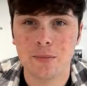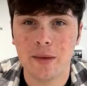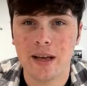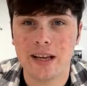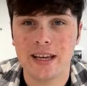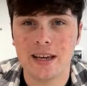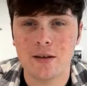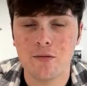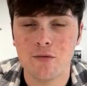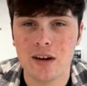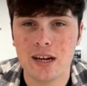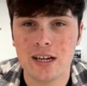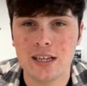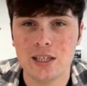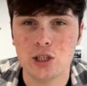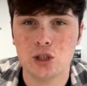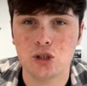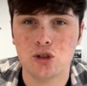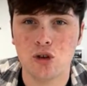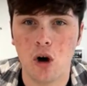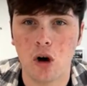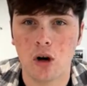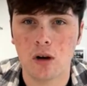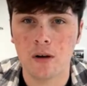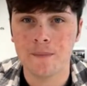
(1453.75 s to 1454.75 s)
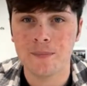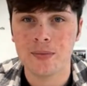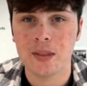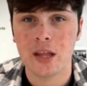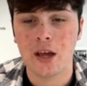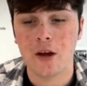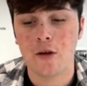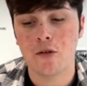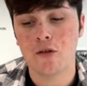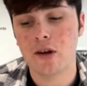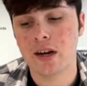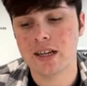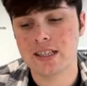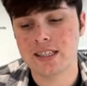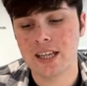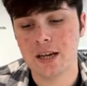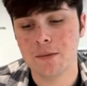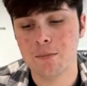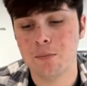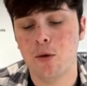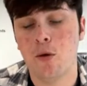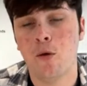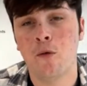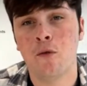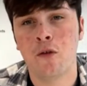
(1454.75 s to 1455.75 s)
it really strong. For
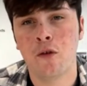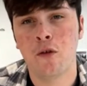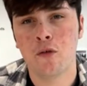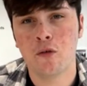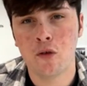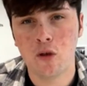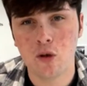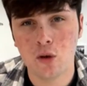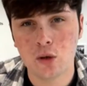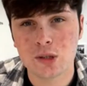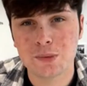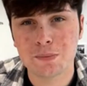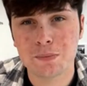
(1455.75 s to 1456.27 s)
example, for us,